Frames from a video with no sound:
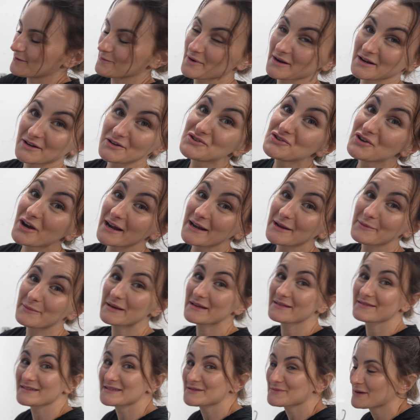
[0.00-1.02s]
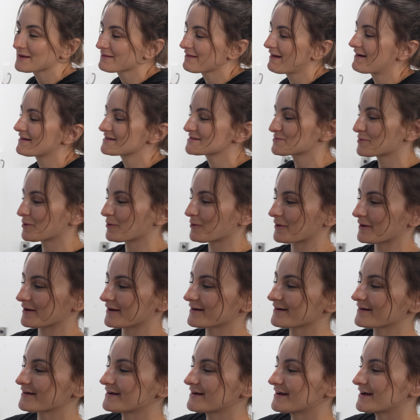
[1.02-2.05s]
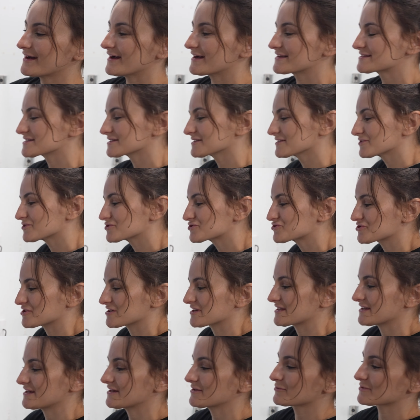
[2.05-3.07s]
I'm gonna try to make this my last pour. It's a little tricky.